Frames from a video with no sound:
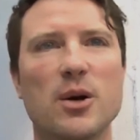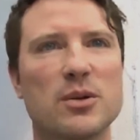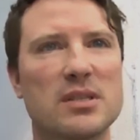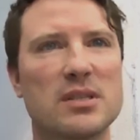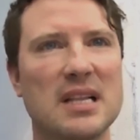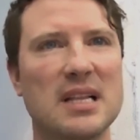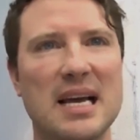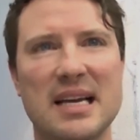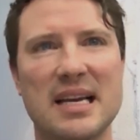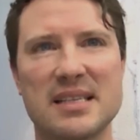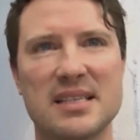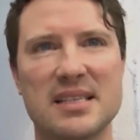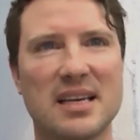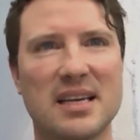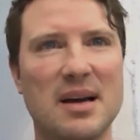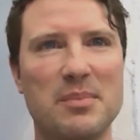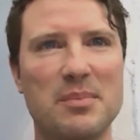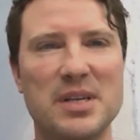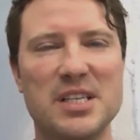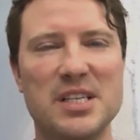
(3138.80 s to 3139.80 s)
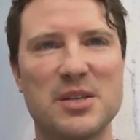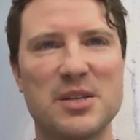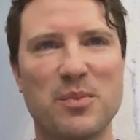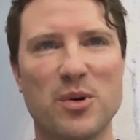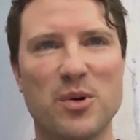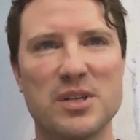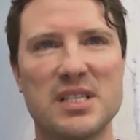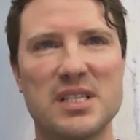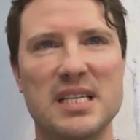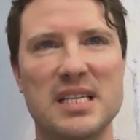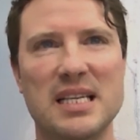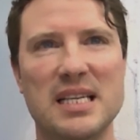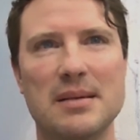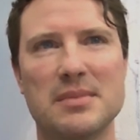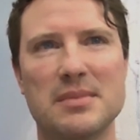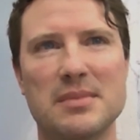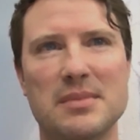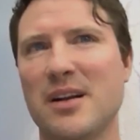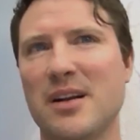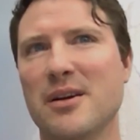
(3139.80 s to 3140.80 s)
Slack as a company supports teams
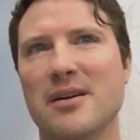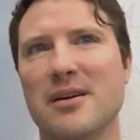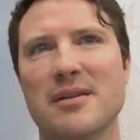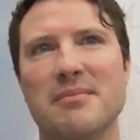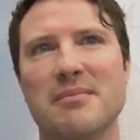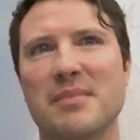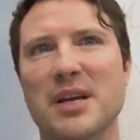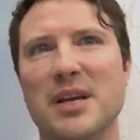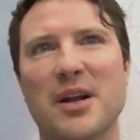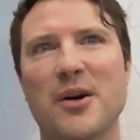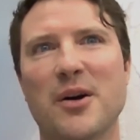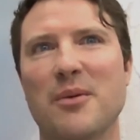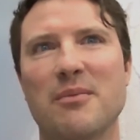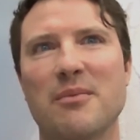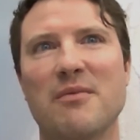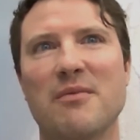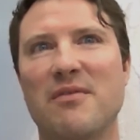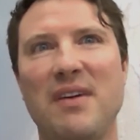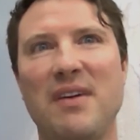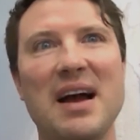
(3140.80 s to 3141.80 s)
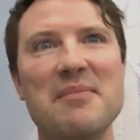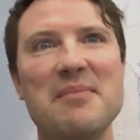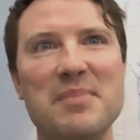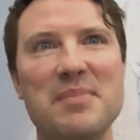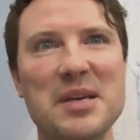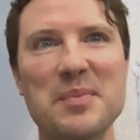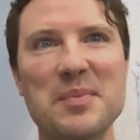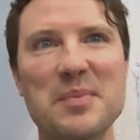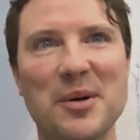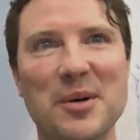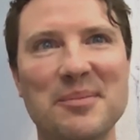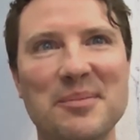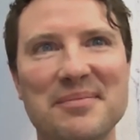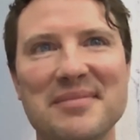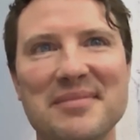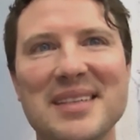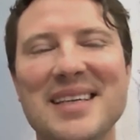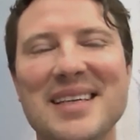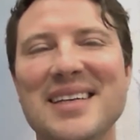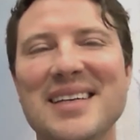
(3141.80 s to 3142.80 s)
that are, five people
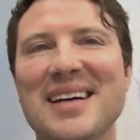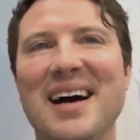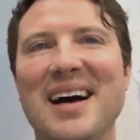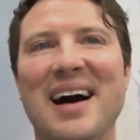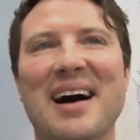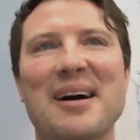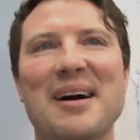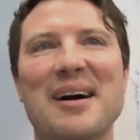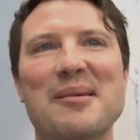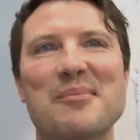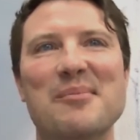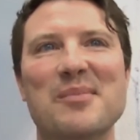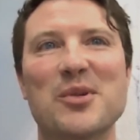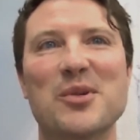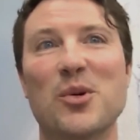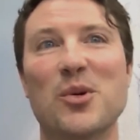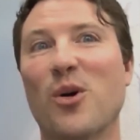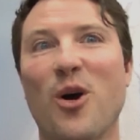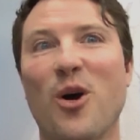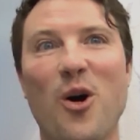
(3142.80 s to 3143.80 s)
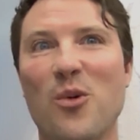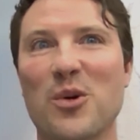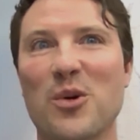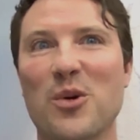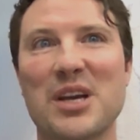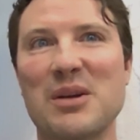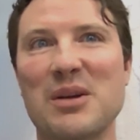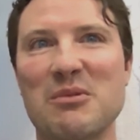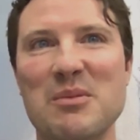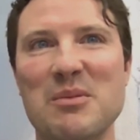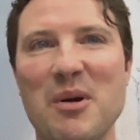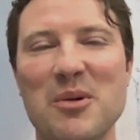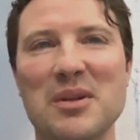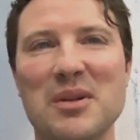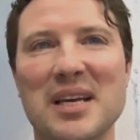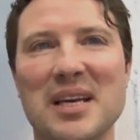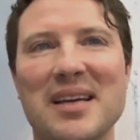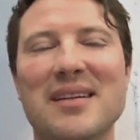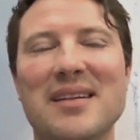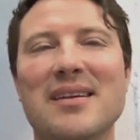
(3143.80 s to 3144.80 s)
who are all working
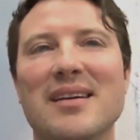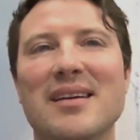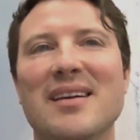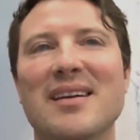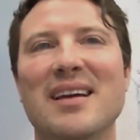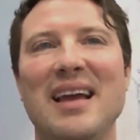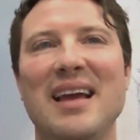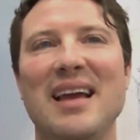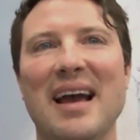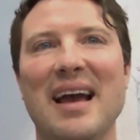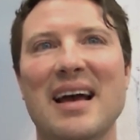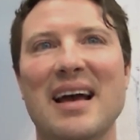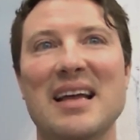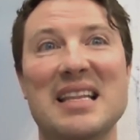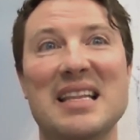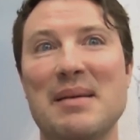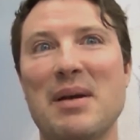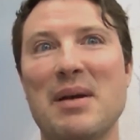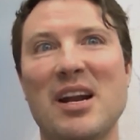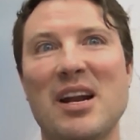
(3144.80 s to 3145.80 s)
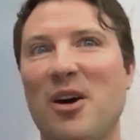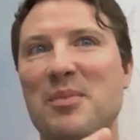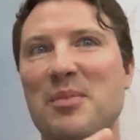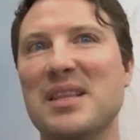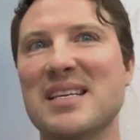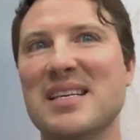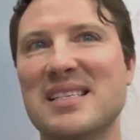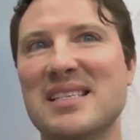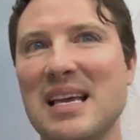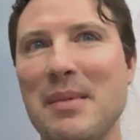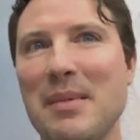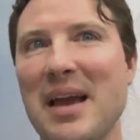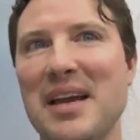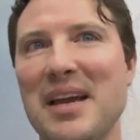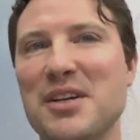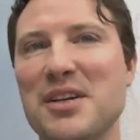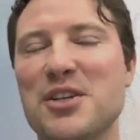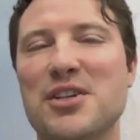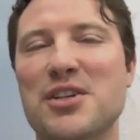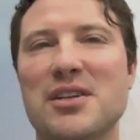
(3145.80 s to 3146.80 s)
remotely, and they may not all be the same
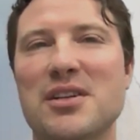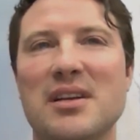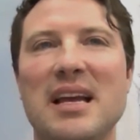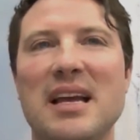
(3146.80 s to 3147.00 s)
age.